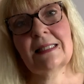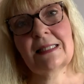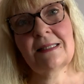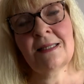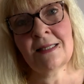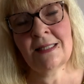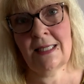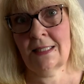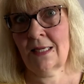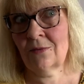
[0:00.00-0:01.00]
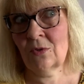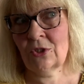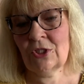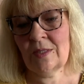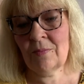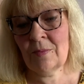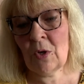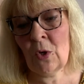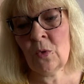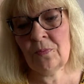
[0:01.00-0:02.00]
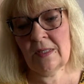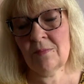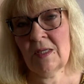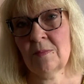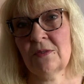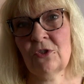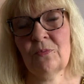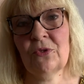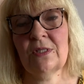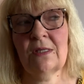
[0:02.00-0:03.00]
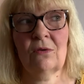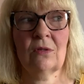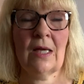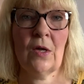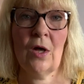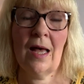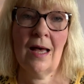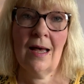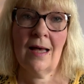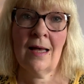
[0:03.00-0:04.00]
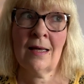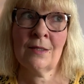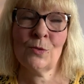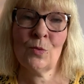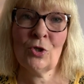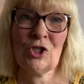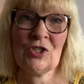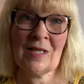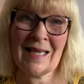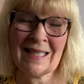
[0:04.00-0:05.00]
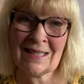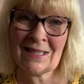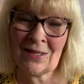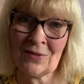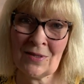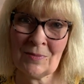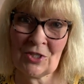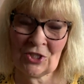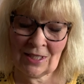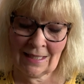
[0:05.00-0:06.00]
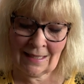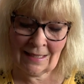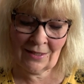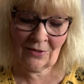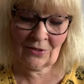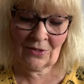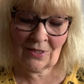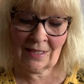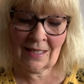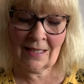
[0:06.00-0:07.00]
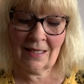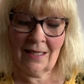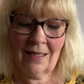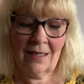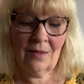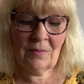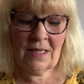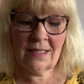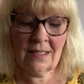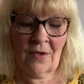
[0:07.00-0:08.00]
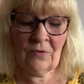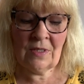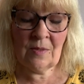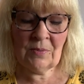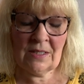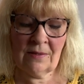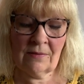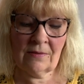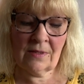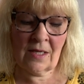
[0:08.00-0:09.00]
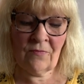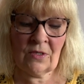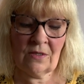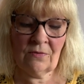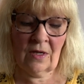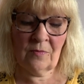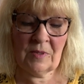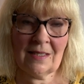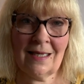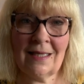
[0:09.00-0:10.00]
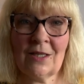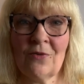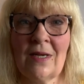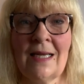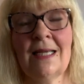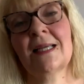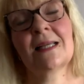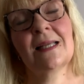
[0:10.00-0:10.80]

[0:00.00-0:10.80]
it does need hand washing, but I'm hoping maybe if she puts it on the hand wash cycle on the machine at 30, being 75% acrylic,